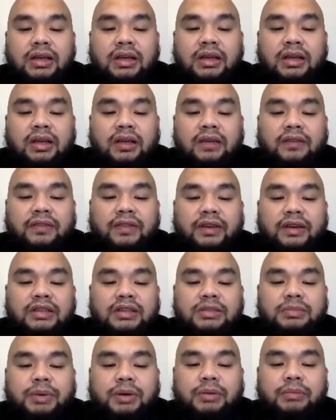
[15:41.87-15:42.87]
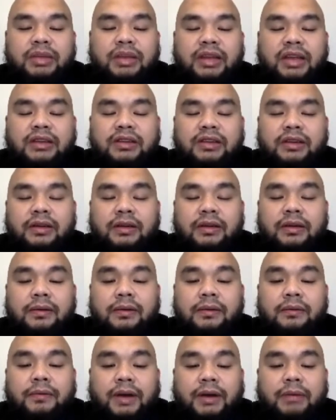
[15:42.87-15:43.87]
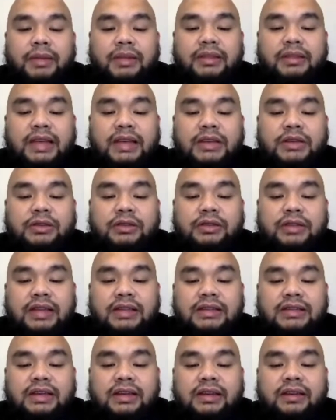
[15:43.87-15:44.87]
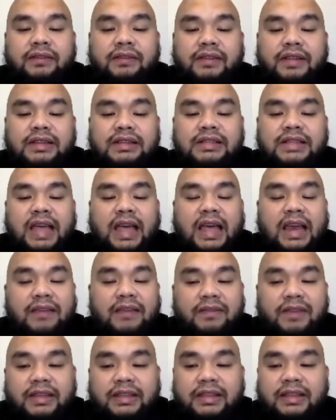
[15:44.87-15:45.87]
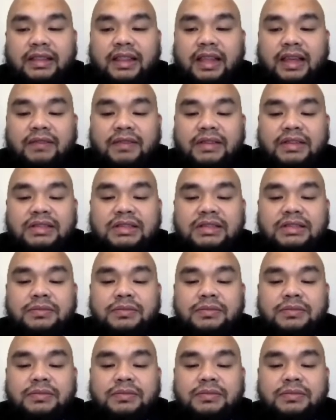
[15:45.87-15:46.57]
If their sperm DNA fragmentation testing reveals elevated levels,